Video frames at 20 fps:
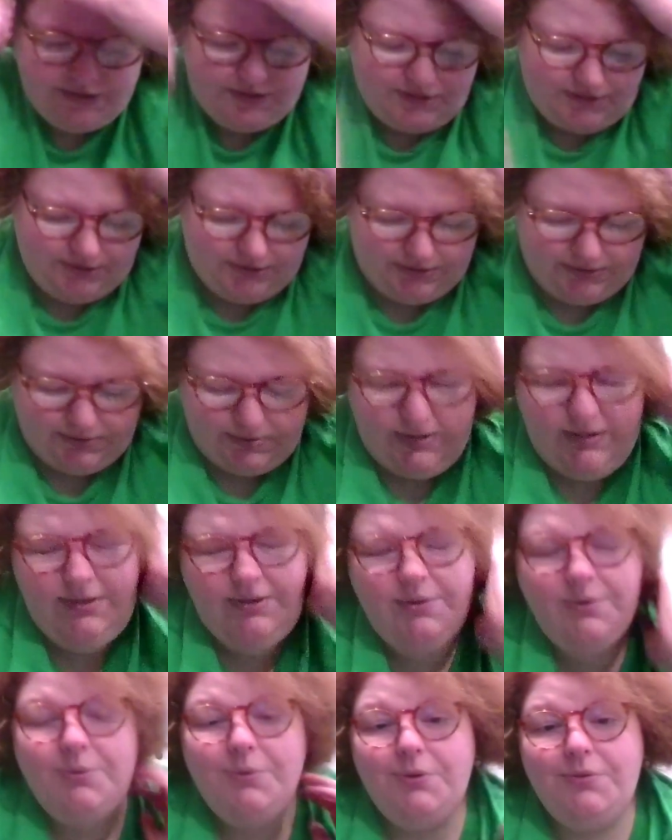
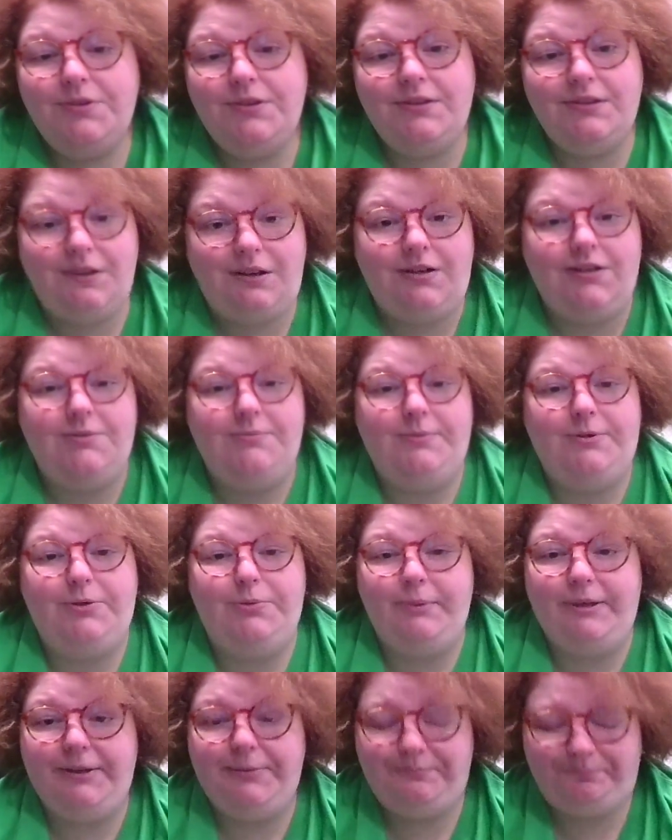Or the
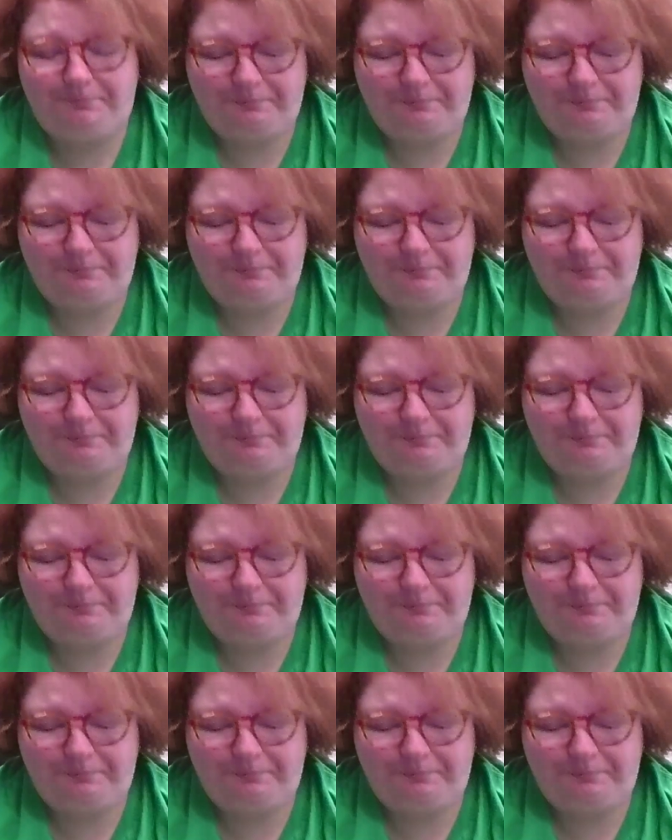longbowmen.